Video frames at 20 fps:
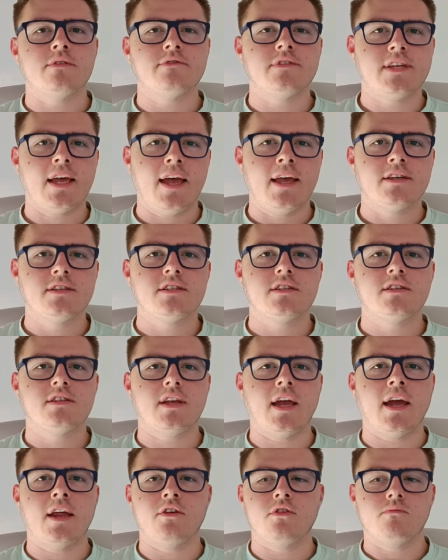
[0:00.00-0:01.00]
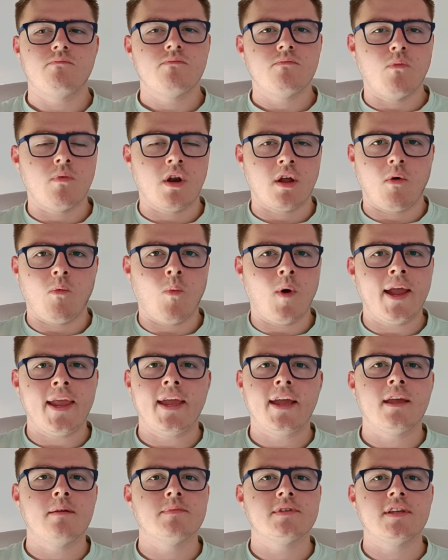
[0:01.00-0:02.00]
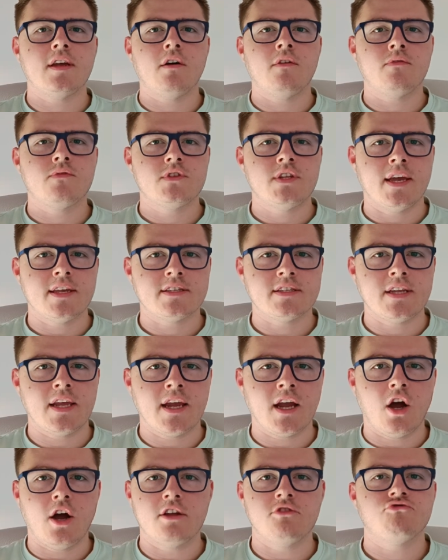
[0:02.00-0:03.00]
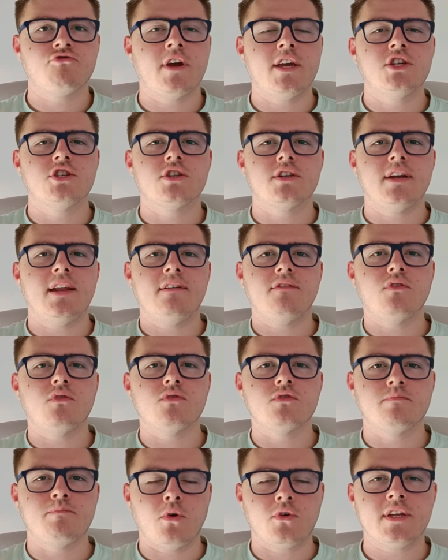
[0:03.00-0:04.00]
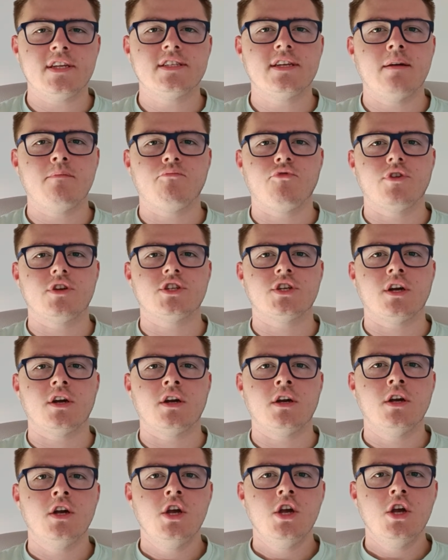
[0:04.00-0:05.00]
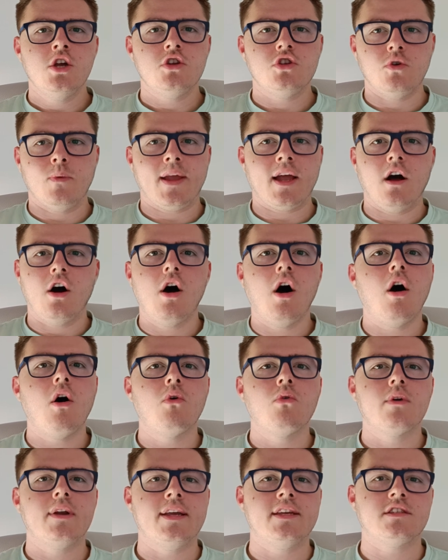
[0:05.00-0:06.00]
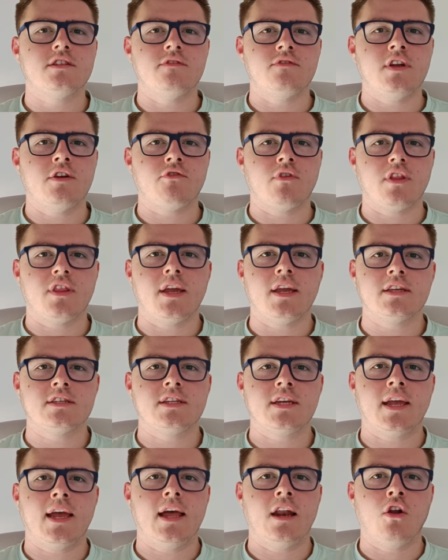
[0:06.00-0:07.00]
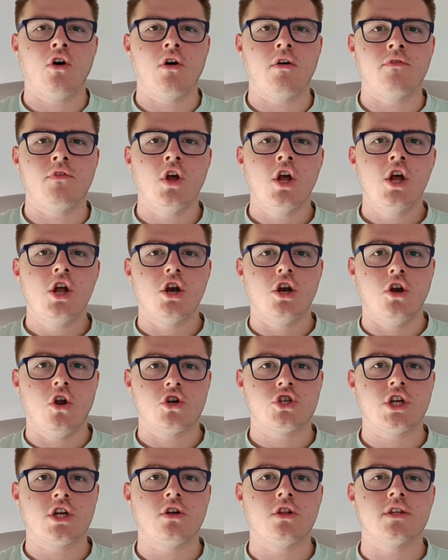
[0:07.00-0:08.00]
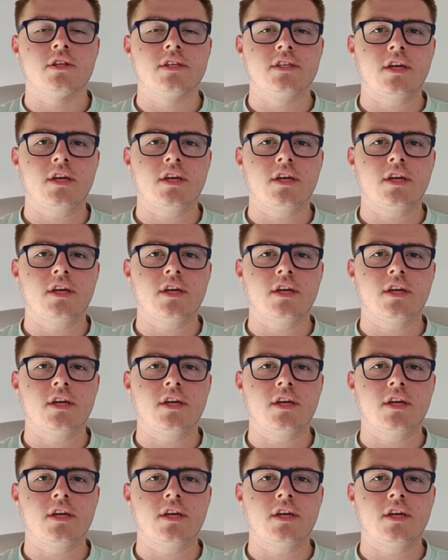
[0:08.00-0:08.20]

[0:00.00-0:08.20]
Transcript: of tests and weighing himself, testing hydration levels, body temperature, doing a whole list of different things to get a lot of logical and